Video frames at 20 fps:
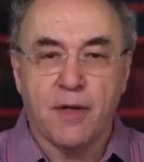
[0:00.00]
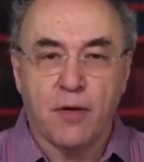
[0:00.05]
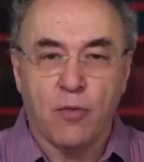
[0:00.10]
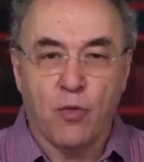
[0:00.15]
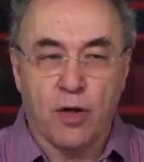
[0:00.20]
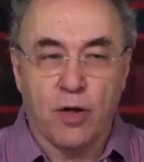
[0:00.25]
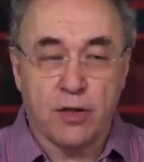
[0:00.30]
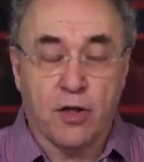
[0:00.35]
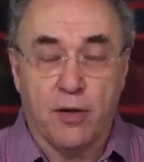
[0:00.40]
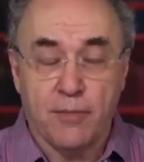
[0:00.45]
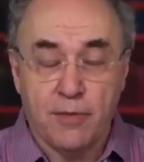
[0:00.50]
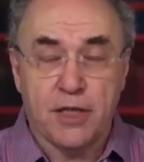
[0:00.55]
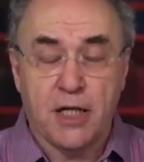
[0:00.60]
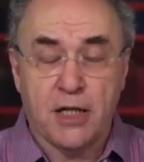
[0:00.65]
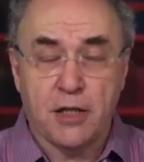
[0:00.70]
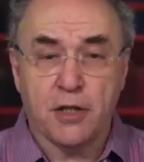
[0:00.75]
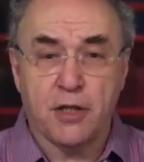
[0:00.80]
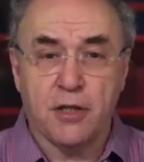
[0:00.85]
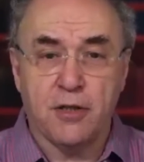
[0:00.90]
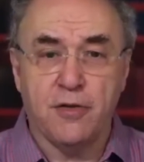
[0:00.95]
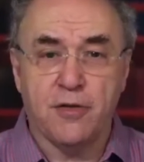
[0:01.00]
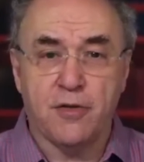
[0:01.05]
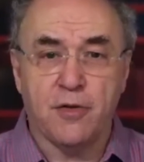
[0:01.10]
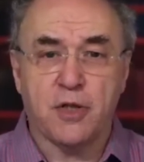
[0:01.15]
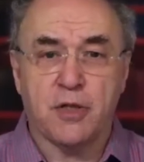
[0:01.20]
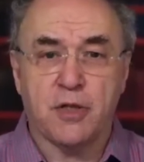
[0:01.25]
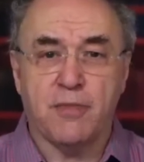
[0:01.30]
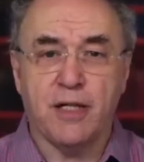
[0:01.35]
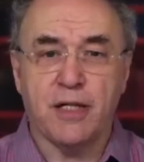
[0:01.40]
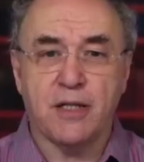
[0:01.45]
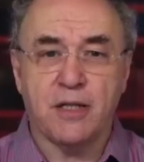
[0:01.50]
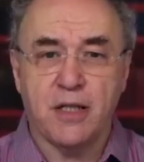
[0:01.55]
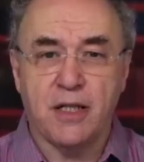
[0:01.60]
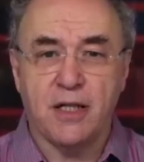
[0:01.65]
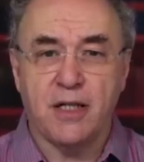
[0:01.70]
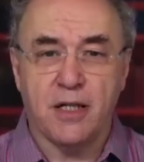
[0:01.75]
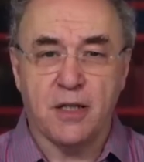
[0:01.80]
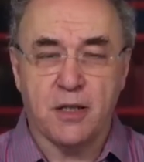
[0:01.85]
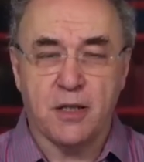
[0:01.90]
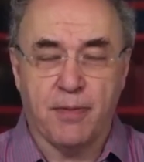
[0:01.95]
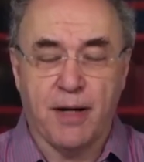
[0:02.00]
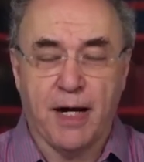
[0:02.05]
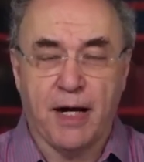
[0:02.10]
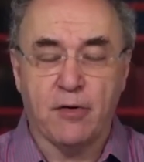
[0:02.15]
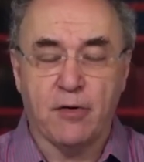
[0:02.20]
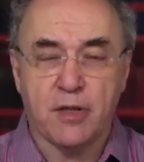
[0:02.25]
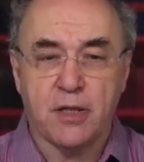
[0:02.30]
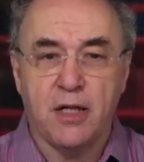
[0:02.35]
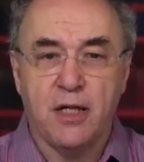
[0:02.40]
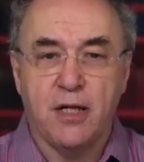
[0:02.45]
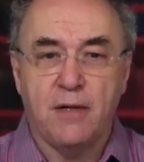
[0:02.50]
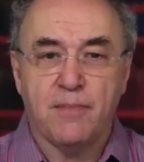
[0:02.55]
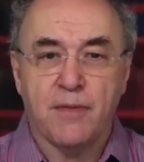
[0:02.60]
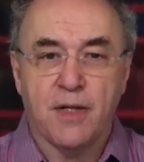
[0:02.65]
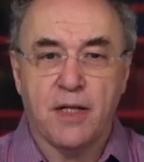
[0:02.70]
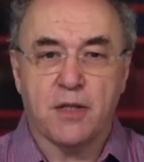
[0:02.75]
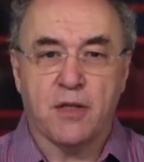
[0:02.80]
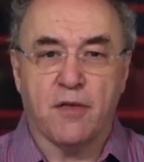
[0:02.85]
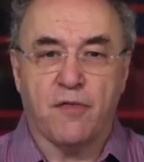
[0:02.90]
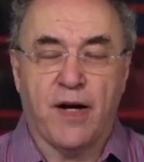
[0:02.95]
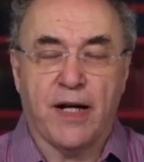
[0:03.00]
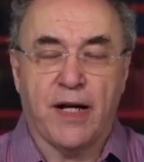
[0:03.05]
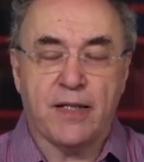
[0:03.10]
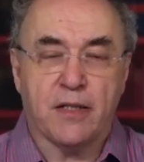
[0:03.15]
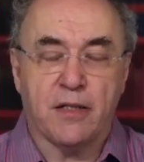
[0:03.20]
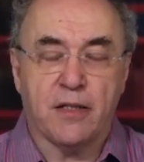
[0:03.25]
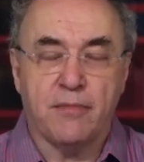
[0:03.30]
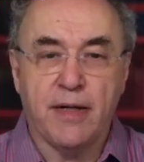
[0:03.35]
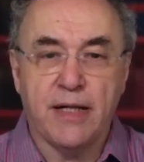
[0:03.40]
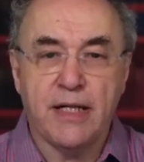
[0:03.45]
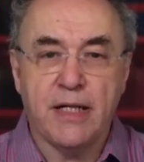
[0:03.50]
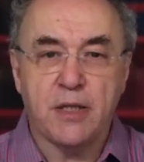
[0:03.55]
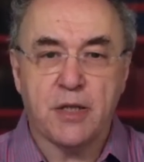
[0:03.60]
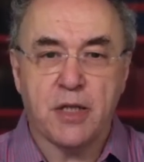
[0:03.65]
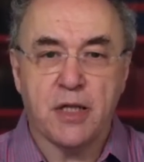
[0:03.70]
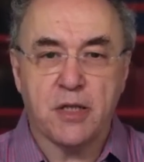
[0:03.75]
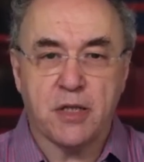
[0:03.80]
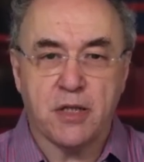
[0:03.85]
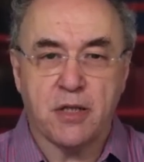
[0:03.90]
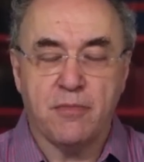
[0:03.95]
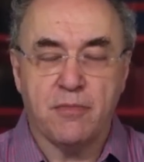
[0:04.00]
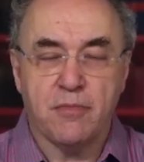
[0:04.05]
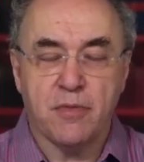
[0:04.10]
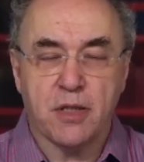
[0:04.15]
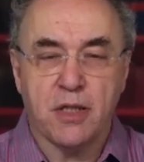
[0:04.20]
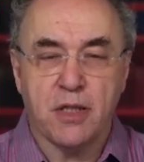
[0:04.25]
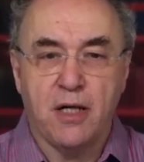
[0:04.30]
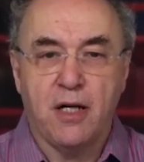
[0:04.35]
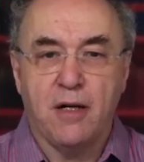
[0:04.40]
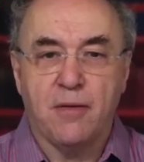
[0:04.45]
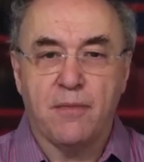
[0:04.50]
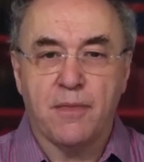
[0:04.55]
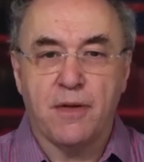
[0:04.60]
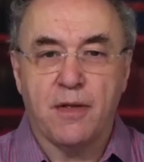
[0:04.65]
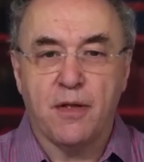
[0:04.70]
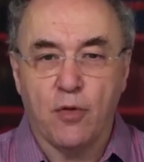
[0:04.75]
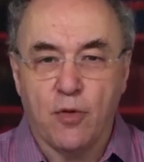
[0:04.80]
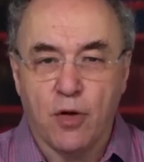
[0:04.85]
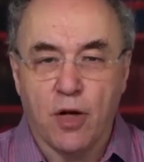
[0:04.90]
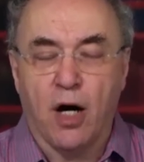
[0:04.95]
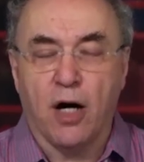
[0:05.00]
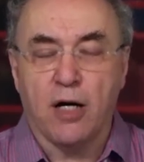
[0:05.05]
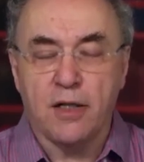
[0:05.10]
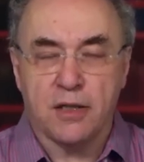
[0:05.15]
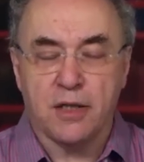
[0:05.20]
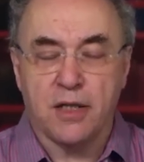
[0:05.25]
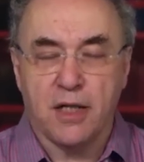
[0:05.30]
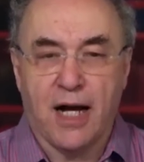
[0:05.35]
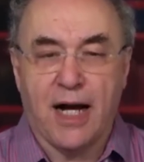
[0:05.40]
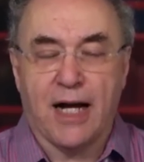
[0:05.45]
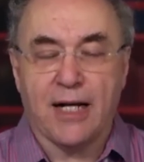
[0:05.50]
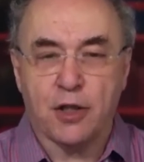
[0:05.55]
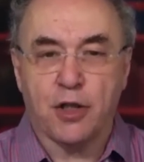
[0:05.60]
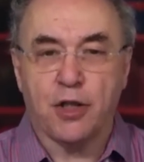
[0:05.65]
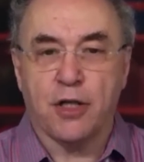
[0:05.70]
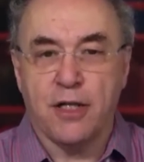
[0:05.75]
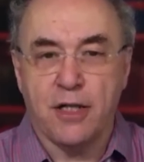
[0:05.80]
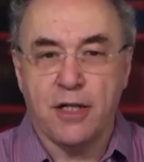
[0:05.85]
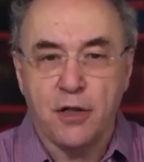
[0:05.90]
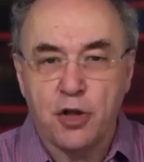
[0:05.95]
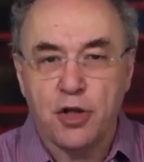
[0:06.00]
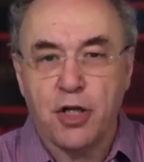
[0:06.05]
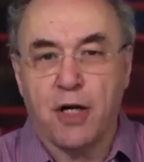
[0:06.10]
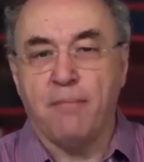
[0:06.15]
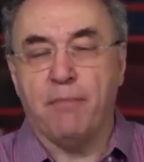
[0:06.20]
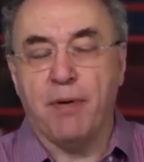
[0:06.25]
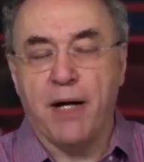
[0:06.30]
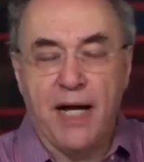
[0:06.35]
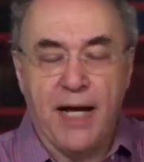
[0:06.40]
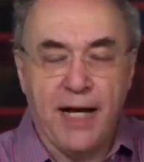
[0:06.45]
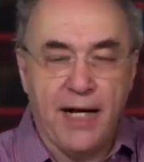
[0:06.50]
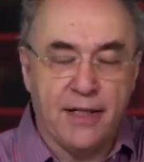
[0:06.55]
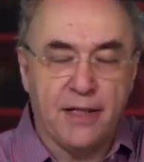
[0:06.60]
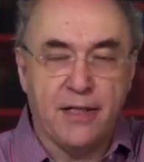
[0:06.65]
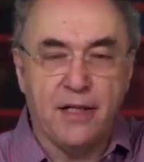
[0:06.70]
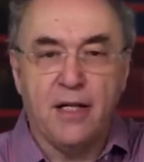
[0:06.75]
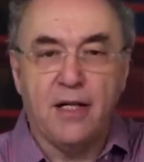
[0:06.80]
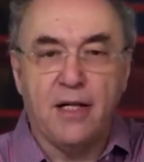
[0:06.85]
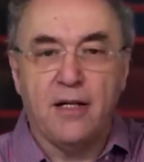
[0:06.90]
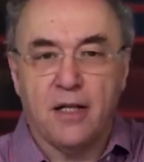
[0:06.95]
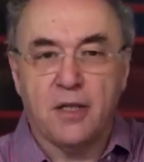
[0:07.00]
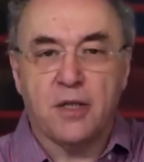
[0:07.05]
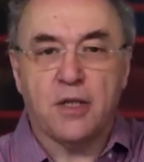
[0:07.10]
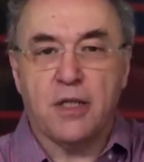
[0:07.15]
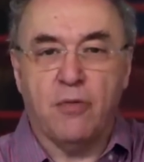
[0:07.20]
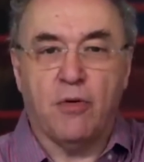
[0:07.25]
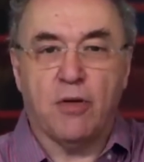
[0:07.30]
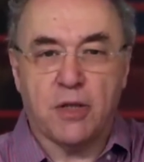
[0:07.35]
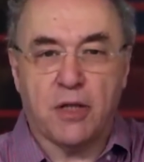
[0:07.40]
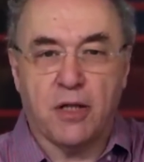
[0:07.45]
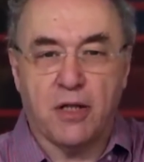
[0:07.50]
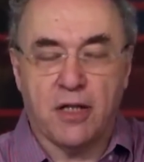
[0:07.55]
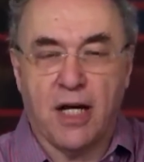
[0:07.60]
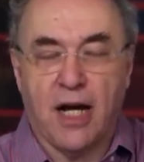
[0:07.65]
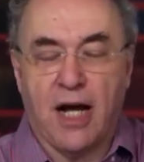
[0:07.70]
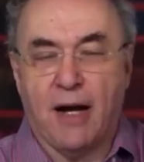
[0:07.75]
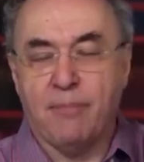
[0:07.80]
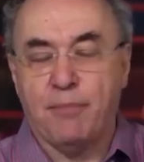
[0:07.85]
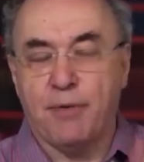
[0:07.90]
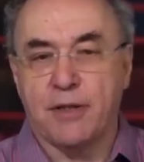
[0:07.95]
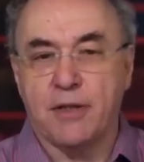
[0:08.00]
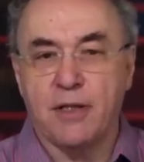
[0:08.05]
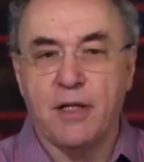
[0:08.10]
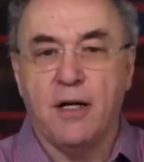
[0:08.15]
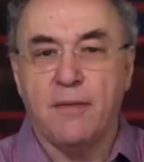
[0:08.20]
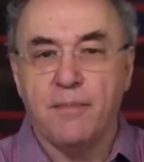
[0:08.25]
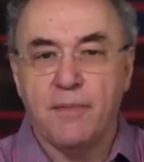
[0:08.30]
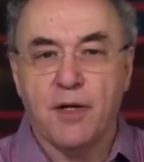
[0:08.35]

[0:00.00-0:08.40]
What computational irreducibility is about is the fact that in many systems, you can't actually jump ahead and see what's going to happen.